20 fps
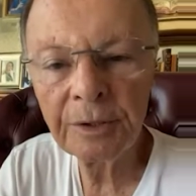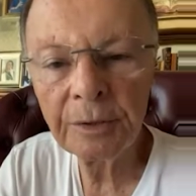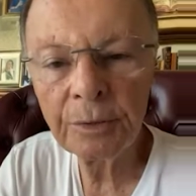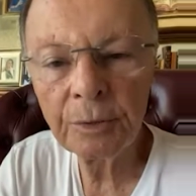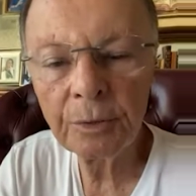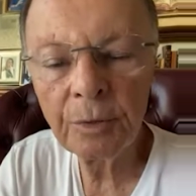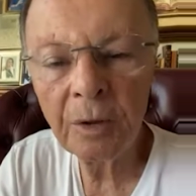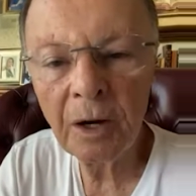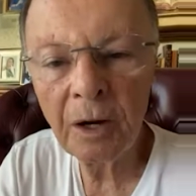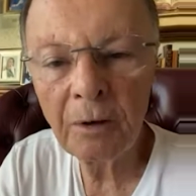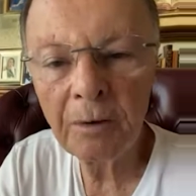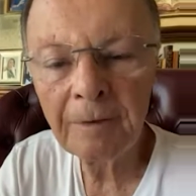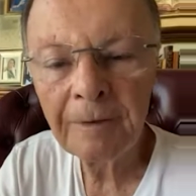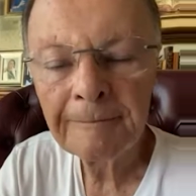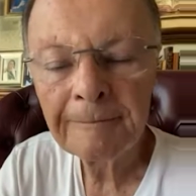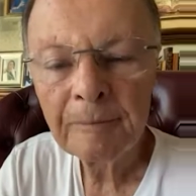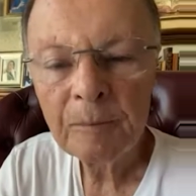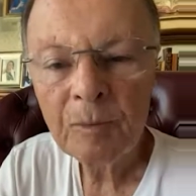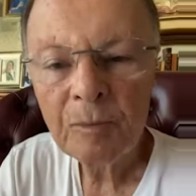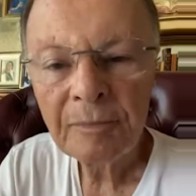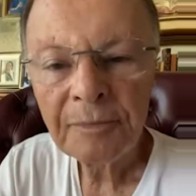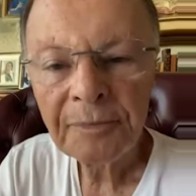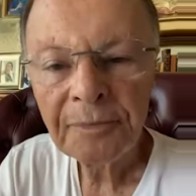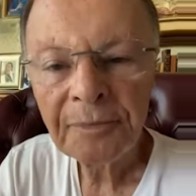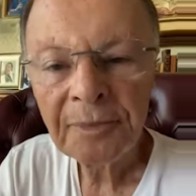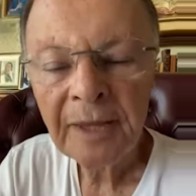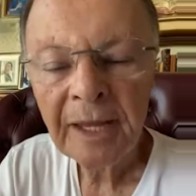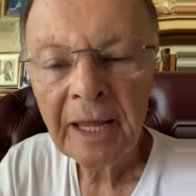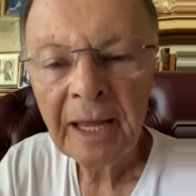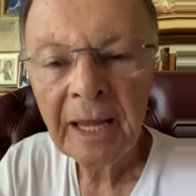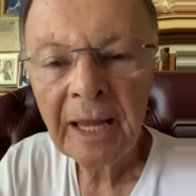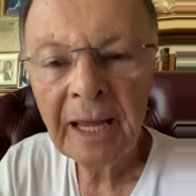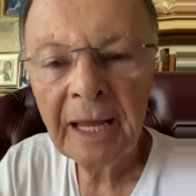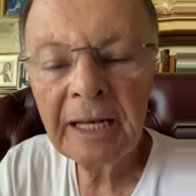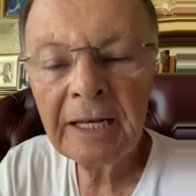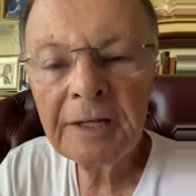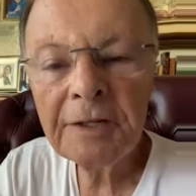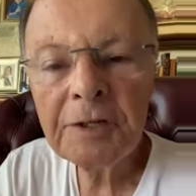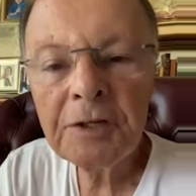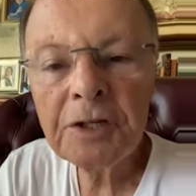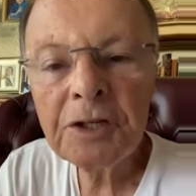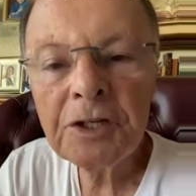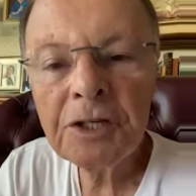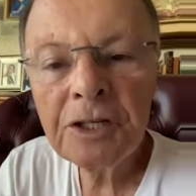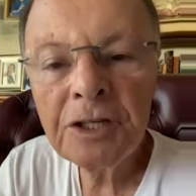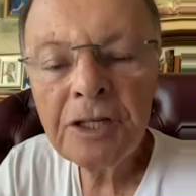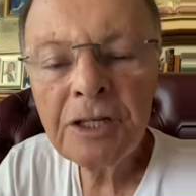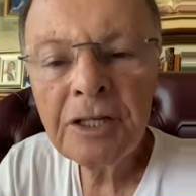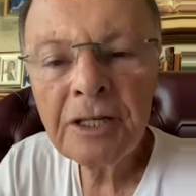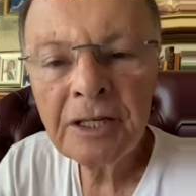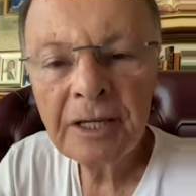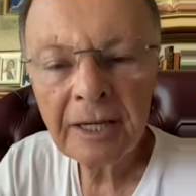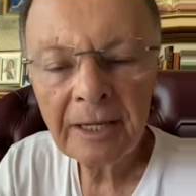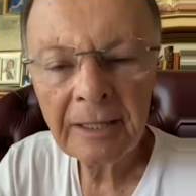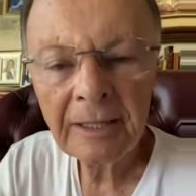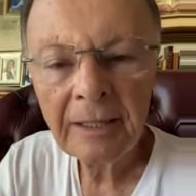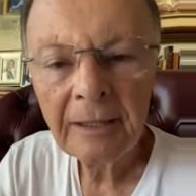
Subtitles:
because he had the spiritual nature,